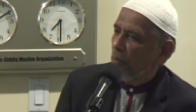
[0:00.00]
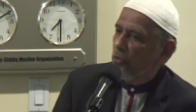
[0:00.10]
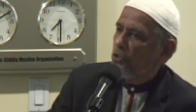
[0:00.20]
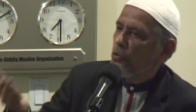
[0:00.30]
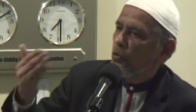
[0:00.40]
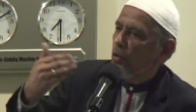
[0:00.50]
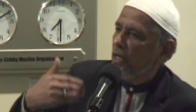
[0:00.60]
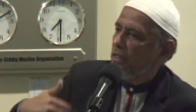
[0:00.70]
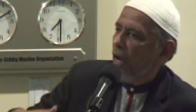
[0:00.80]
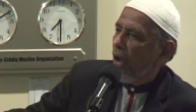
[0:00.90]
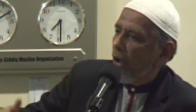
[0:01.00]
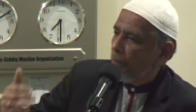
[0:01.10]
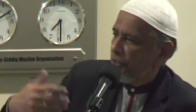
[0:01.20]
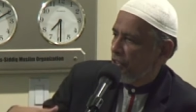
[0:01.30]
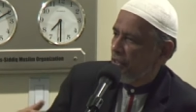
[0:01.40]
but you look at the
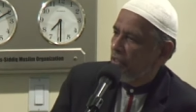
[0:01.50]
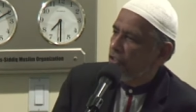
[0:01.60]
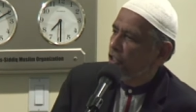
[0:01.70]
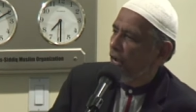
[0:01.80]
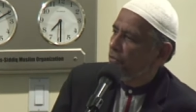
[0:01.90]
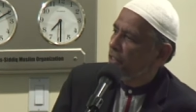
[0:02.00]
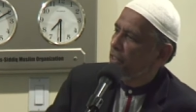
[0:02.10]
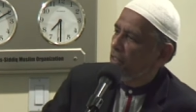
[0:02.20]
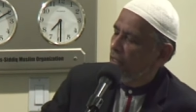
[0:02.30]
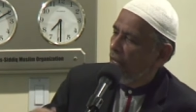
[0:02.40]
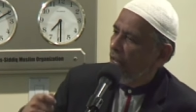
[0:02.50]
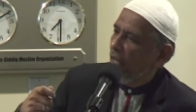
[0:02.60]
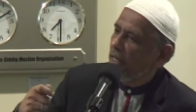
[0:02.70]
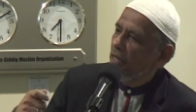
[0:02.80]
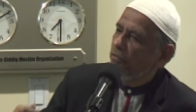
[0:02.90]
optional charity
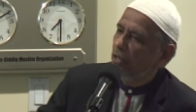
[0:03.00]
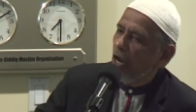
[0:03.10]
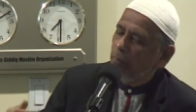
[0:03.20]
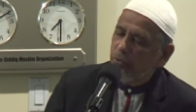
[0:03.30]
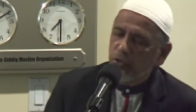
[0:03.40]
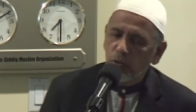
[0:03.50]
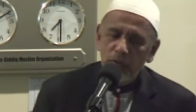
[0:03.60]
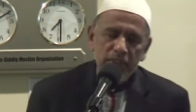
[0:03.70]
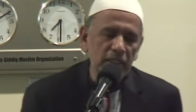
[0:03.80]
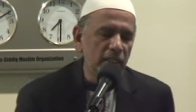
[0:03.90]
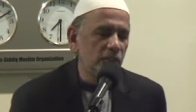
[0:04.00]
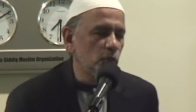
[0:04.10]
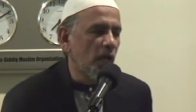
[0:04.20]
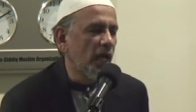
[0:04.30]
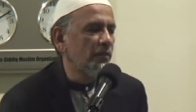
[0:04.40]
and every opportunity that
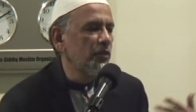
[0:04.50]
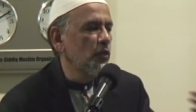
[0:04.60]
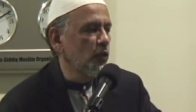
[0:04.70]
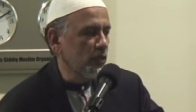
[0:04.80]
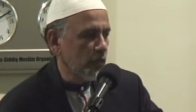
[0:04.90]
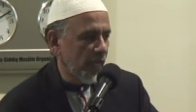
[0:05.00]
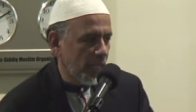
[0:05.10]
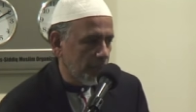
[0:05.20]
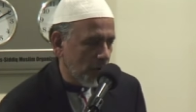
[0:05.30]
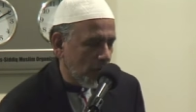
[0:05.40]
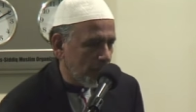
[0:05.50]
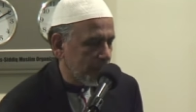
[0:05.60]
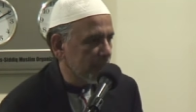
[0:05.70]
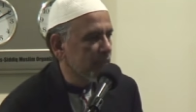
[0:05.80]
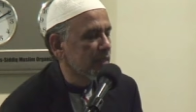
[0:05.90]
you have, you look to help
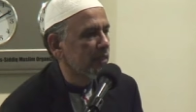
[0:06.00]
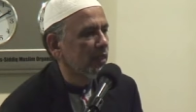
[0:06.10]
others.